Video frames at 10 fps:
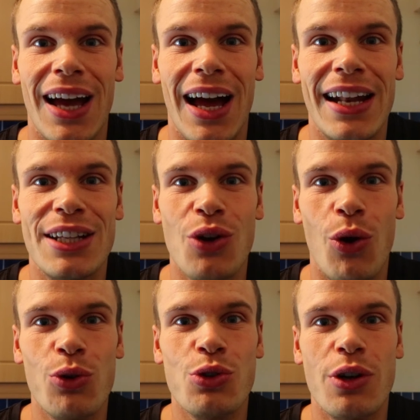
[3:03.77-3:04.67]
And it's
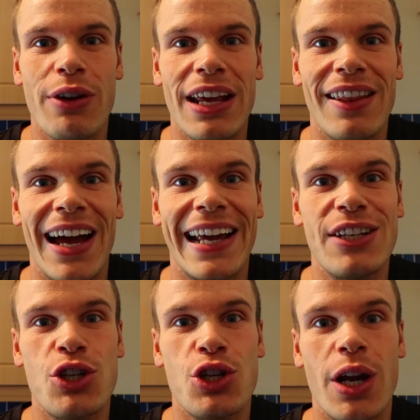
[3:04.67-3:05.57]
also great that I can
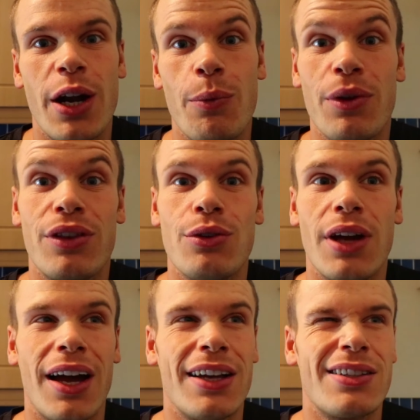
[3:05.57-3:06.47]
share it with you
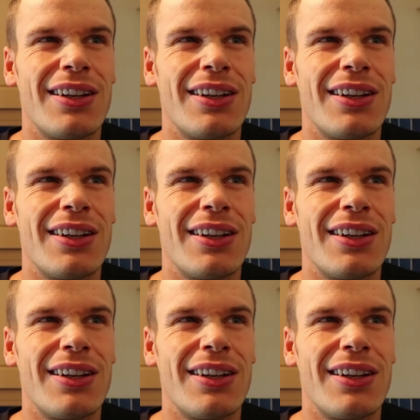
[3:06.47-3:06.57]
guys.